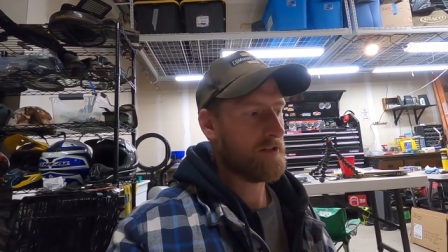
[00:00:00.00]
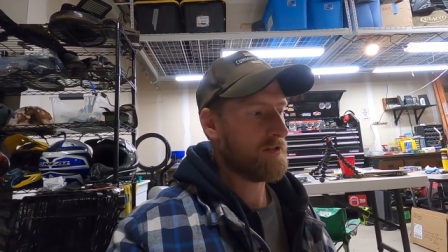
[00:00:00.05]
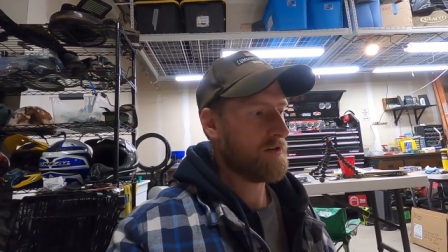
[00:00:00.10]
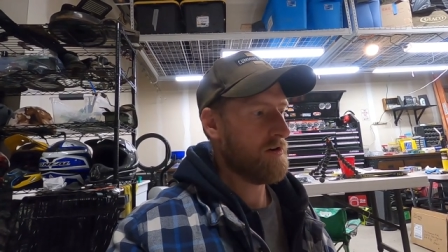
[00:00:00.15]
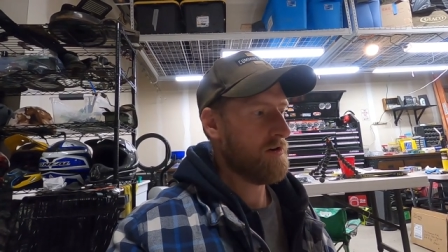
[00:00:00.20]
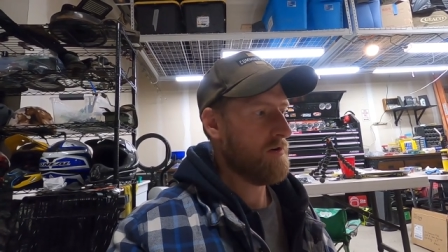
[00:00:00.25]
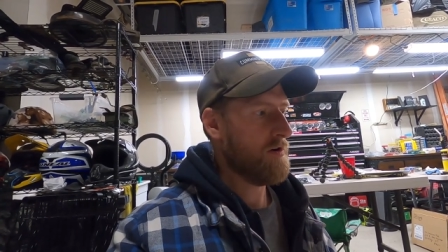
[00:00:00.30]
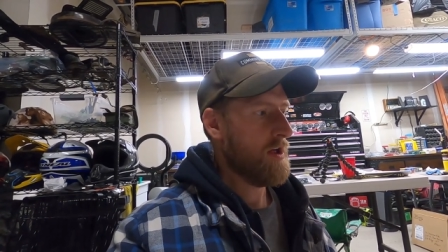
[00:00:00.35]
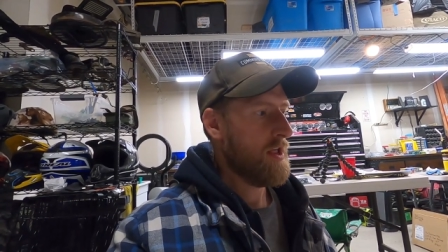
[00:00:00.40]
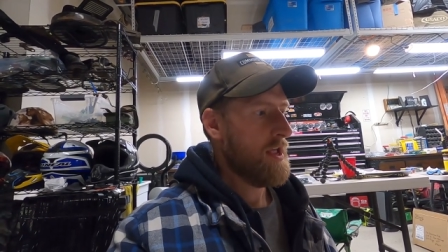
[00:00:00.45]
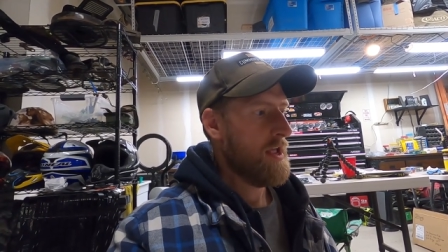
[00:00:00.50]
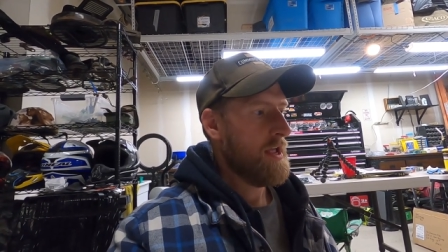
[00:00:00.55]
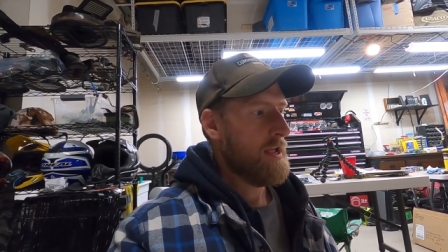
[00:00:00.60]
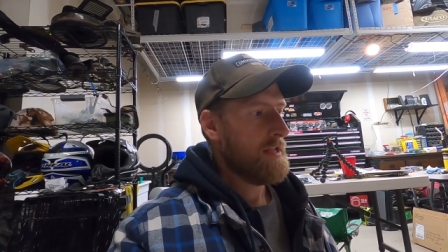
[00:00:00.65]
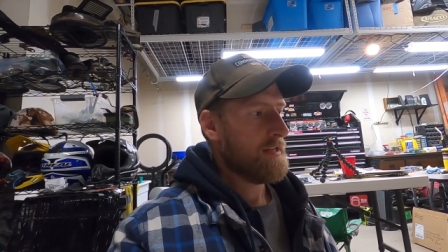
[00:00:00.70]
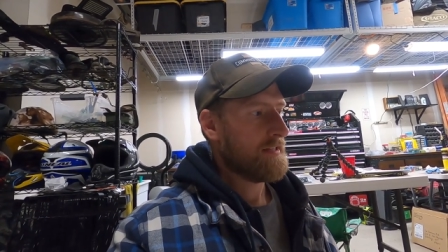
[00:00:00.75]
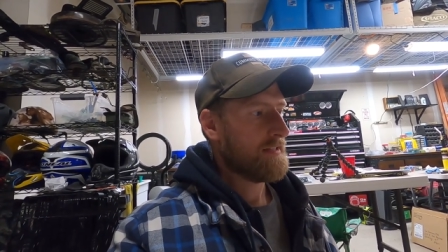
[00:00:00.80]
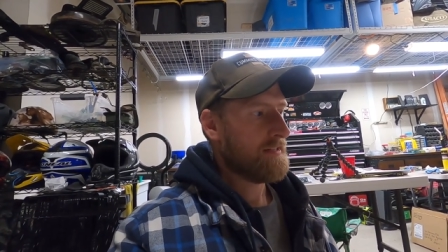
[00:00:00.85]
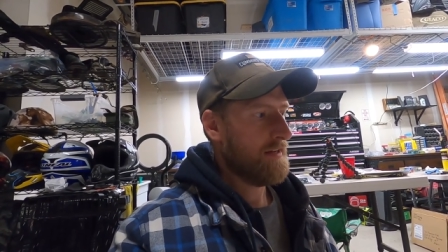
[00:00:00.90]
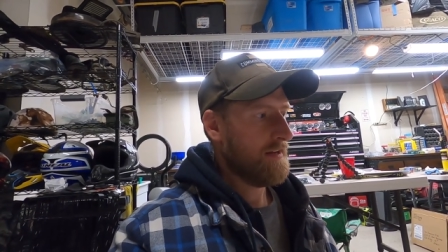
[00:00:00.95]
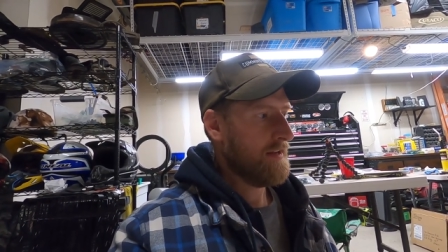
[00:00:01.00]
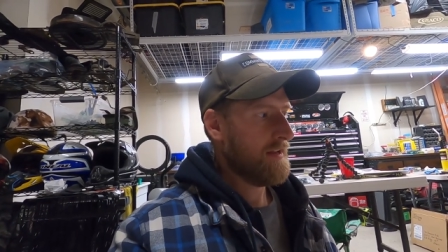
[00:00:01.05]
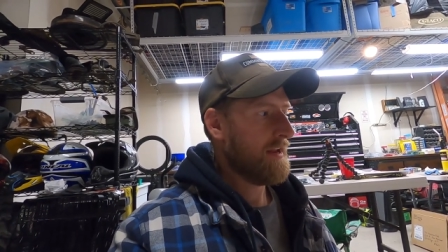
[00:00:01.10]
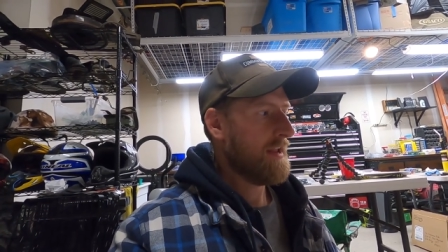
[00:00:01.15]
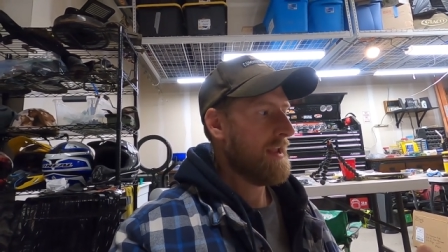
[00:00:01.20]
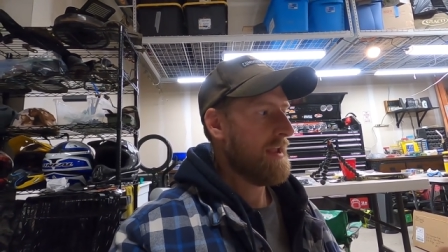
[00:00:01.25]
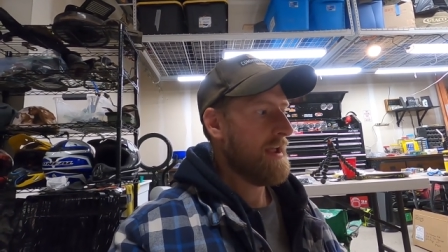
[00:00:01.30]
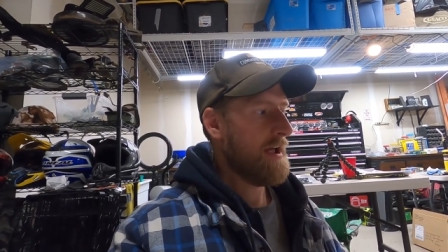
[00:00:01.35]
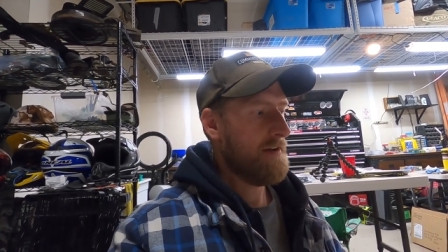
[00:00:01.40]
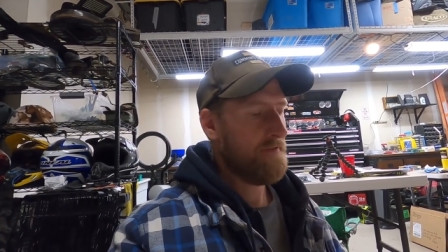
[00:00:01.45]
So it's not
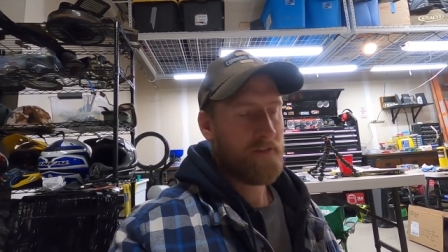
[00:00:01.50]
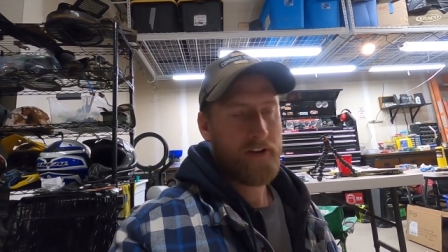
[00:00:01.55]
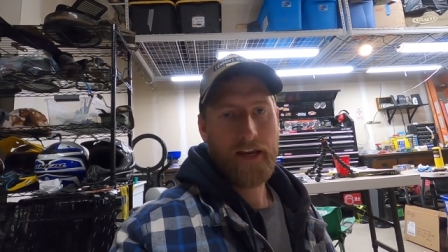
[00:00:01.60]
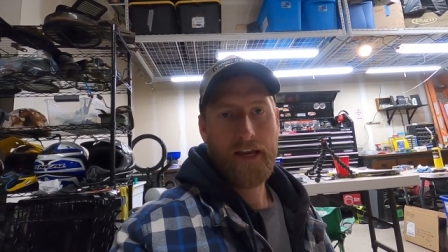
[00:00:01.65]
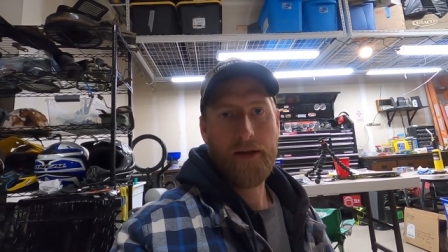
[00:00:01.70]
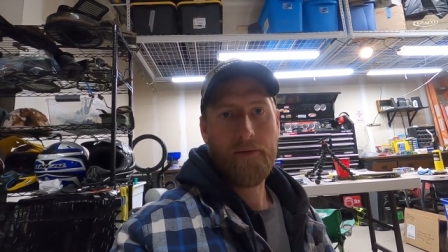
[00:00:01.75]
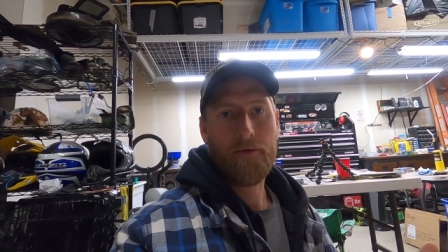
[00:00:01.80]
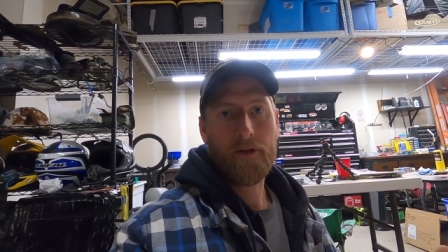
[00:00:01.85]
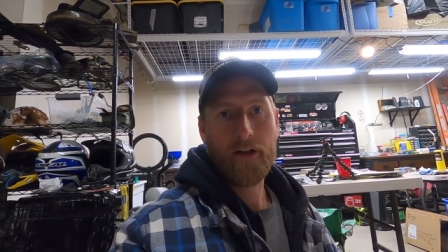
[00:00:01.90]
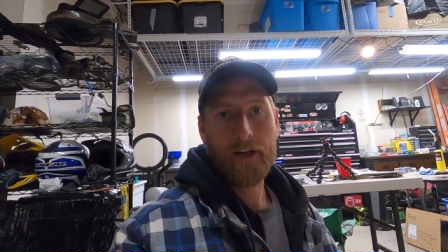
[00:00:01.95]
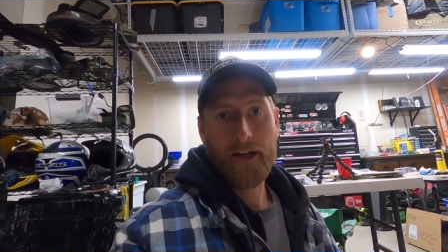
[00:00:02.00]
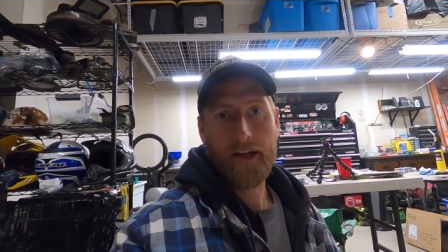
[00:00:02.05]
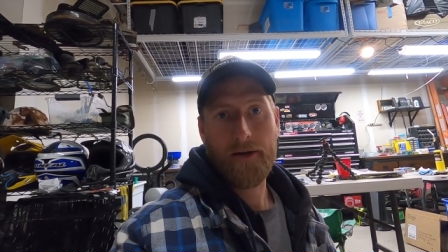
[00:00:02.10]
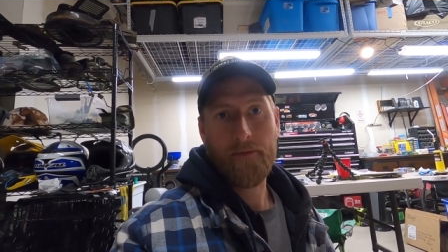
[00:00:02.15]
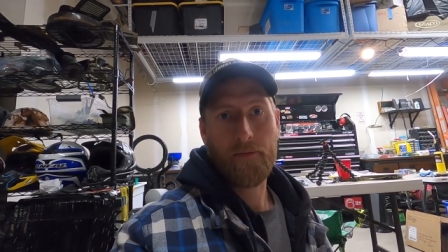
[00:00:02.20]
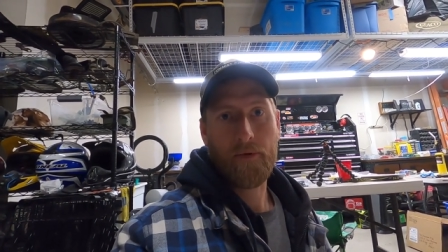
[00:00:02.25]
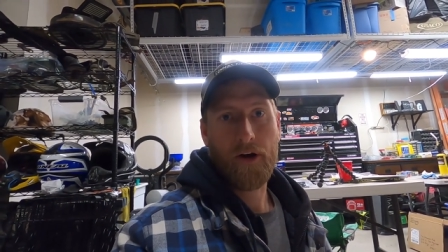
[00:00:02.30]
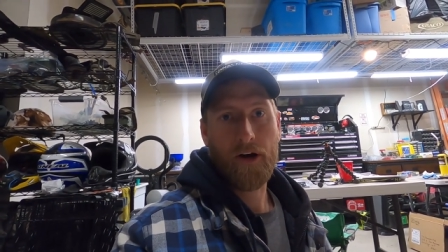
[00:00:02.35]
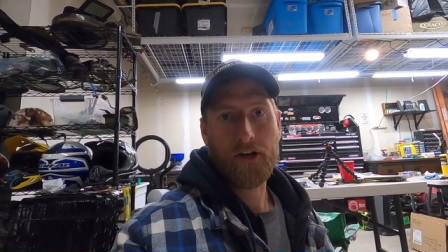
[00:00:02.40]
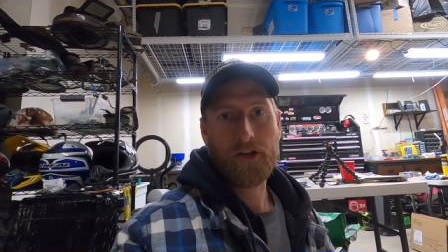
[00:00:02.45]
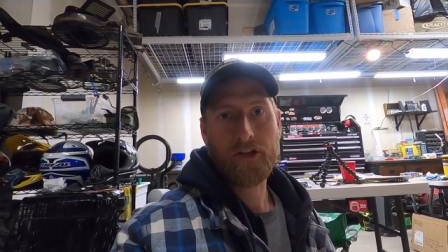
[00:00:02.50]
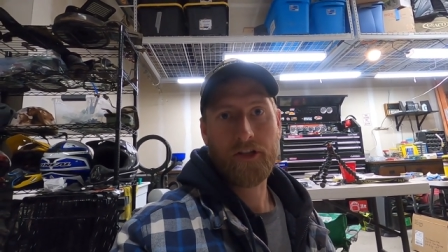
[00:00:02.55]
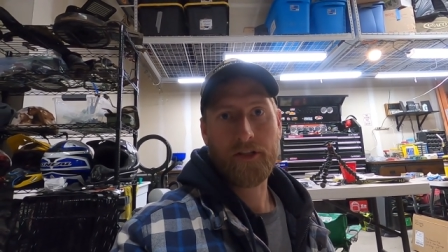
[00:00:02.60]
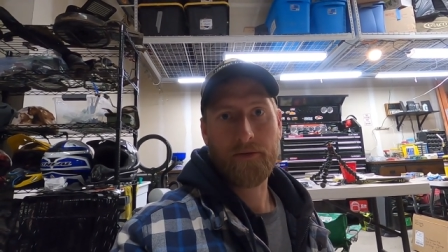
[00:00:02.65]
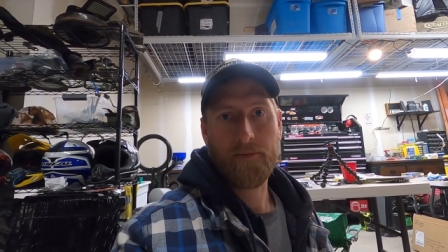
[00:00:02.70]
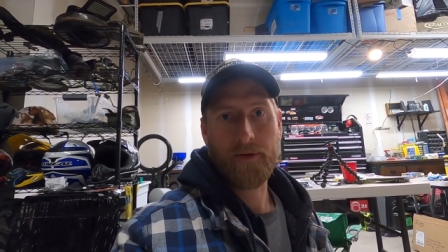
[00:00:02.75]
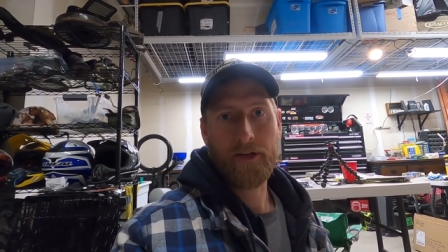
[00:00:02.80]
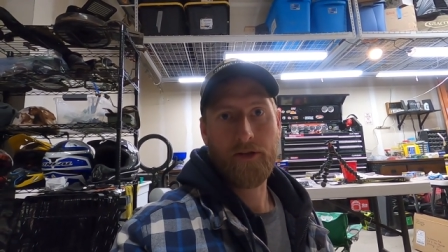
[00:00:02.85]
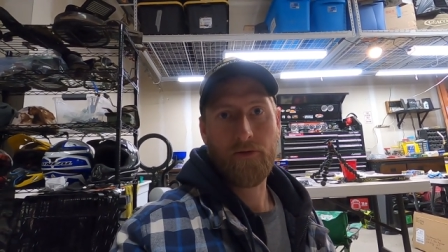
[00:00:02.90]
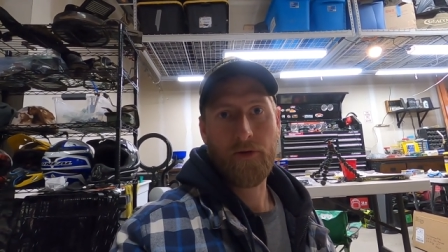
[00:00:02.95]
like you have to keep cleaning
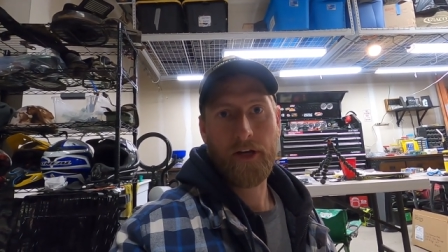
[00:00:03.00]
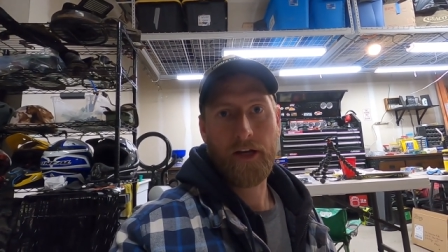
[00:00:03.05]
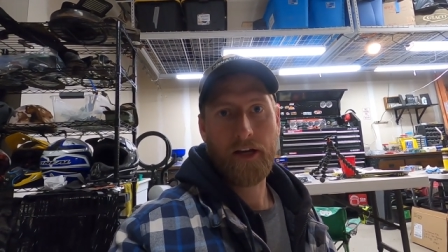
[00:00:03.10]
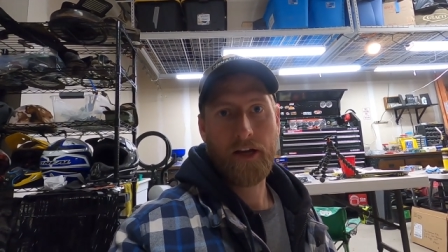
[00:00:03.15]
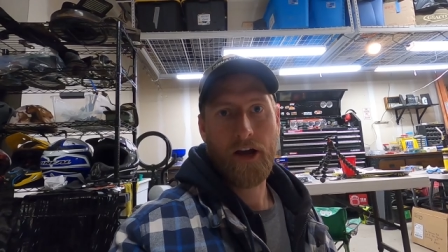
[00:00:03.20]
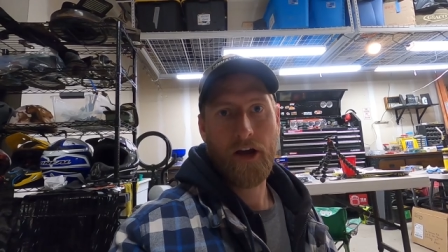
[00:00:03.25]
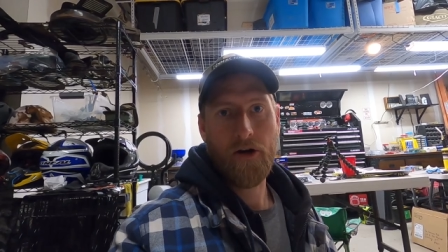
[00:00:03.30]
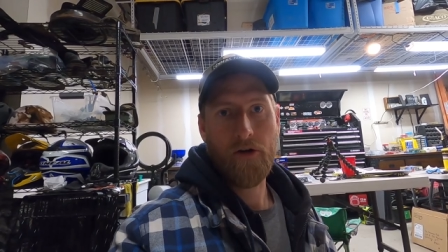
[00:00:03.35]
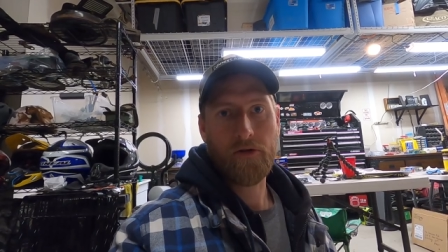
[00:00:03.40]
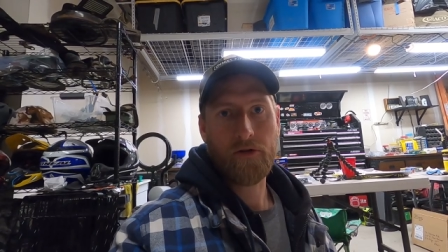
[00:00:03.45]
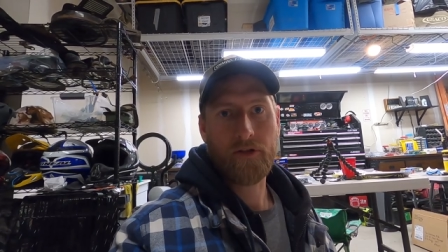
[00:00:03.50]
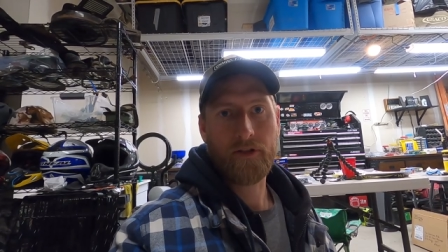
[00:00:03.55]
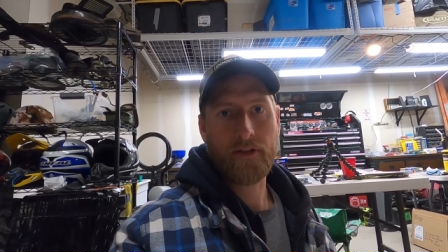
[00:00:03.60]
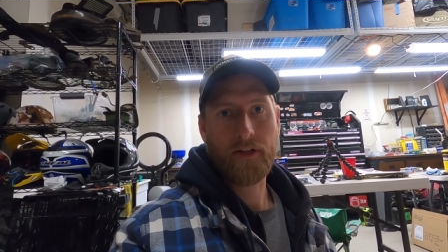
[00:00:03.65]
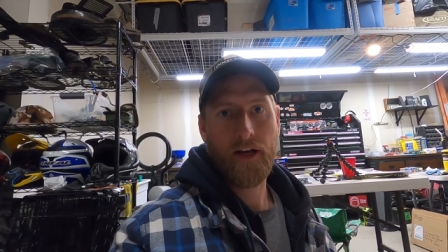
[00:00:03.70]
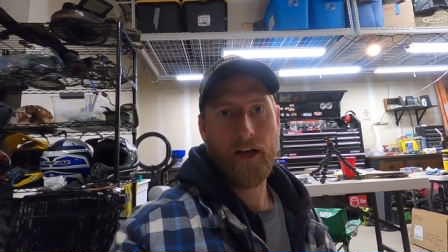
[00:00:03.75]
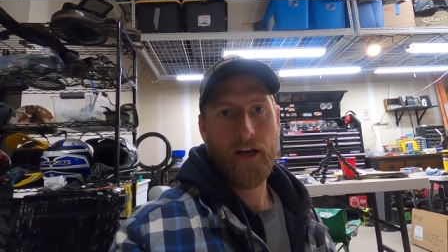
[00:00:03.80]
brushes between coats.